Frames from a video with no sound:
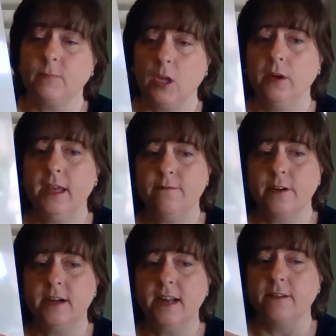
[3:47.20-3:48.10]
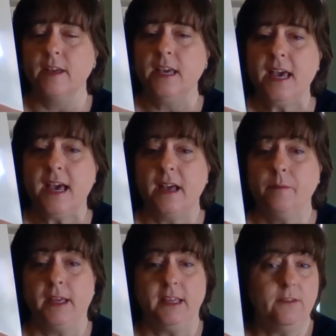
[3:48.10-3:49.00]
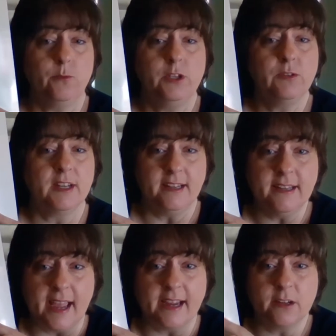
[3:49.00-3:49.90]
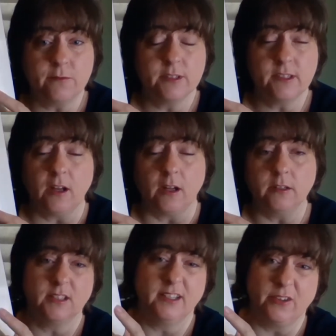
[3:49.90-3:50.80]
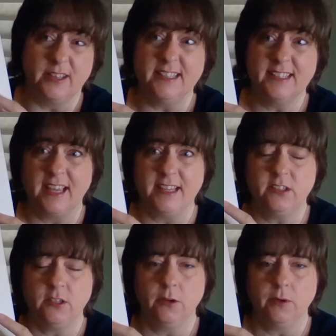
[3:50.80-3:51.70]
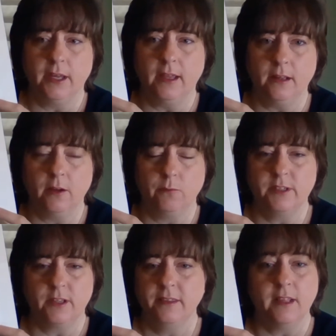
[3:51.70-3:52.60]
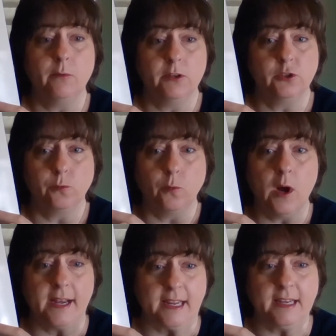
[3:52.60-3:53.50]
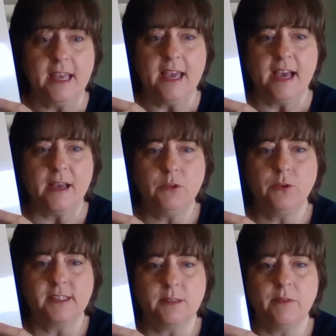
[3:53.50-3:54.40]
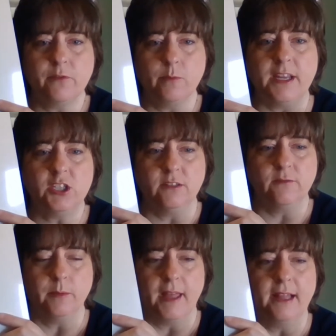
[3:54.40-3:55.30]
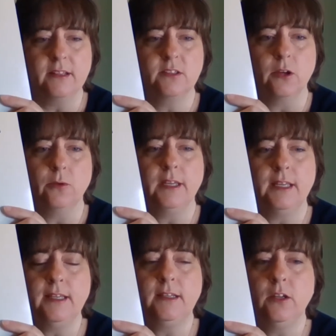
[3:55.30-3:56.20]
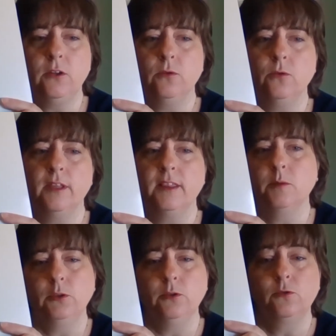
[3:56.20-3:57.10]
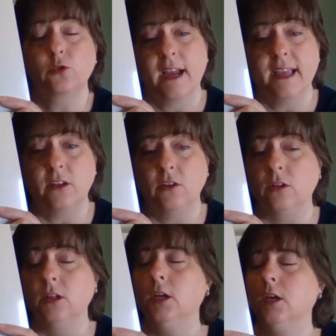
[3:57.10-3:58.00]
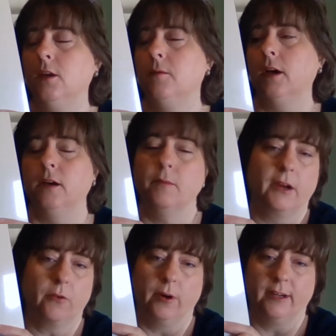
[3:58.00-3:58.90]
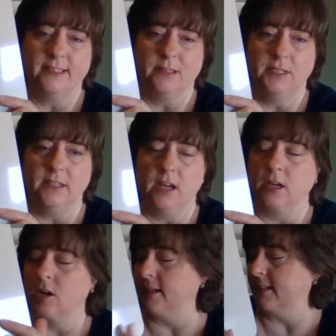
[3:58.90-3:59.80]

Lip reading: Okay, fair enough. Even when you get a negative result, or in this case, you know, a result not what you're wanting, you get some information from that. So he knew that the blue triangle microorganism did not cause